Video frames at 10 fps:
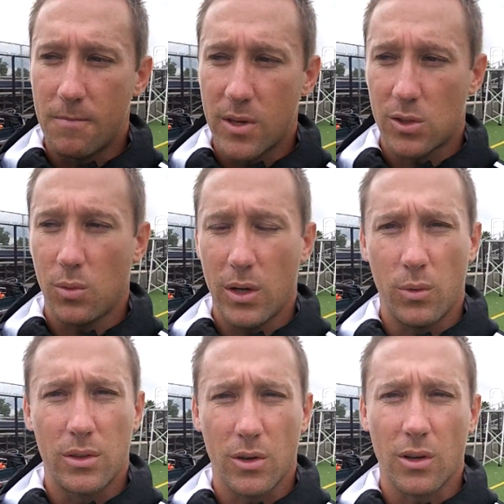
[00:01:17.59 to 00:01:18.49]
This
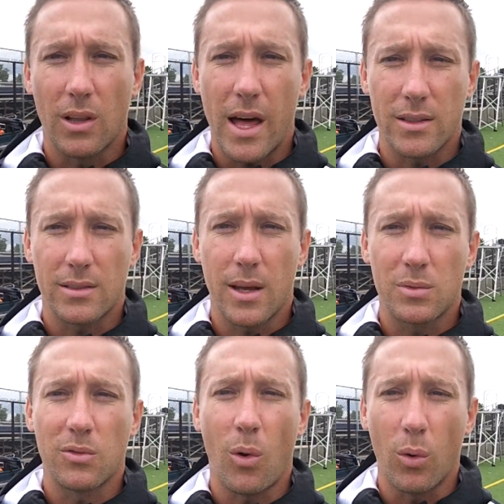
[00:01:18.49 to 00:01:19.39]
week we took a lot of
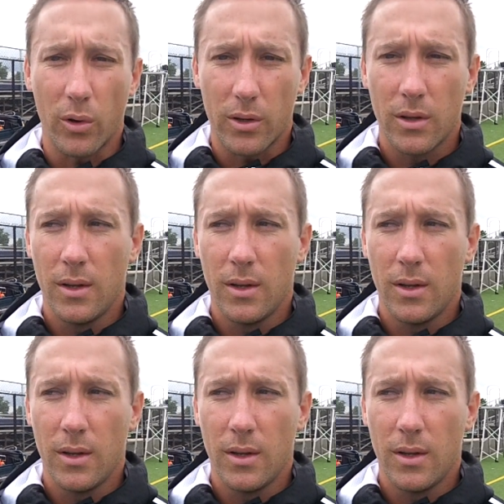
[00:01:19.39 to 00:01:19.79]
steps forward.